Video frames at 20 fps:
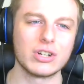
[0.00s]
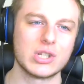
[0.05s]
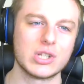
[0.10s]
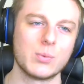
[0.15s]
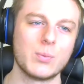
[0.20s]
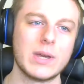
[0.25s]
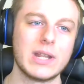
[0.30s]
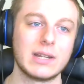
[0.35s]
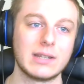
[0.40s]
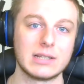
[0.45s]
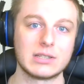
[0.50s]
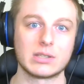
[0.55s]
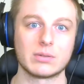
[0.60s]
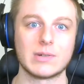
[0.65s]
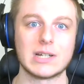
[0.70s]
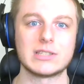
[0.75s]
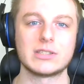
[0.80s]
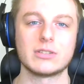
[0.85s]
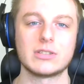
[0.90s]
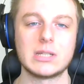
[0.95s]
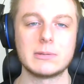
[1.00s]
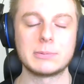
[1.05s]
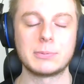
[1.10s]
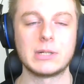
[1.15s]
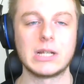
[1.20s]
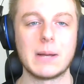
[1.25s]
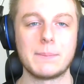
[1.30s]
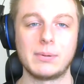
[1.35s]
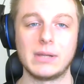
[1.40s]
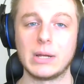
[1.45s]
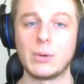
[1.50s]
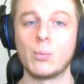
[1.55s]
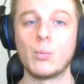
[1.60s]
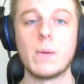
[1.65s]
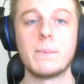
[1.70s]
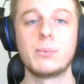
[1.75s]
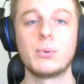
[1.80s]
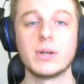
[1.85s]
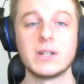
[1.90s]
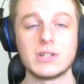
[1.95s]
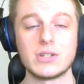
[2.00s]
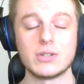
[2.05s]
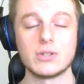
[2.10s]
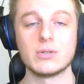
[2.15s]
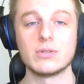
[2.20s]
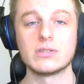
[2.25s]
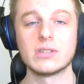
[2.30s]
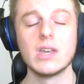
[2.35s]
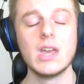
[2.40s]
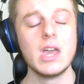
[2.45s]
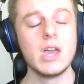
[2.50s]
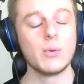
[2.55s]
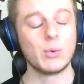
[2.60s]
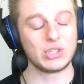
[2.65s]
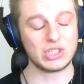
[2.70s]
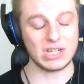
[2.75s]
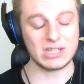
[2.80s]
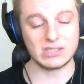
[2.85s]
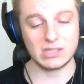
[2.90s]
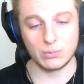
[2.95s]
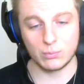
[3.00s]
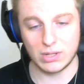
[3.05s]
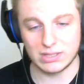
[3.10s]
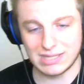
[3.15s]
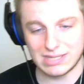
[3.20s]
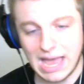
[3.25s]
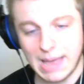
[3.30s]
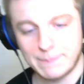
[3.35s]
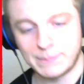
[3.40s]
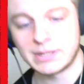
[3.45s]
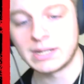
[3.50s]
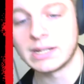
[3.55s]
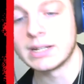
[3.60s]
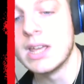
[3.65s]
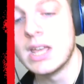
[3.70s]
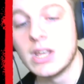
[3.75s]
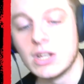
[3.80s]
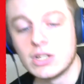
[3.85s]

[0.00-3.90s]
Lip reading: to win unless the rest of your team's putting up like 1.2s, which isn't what's happening.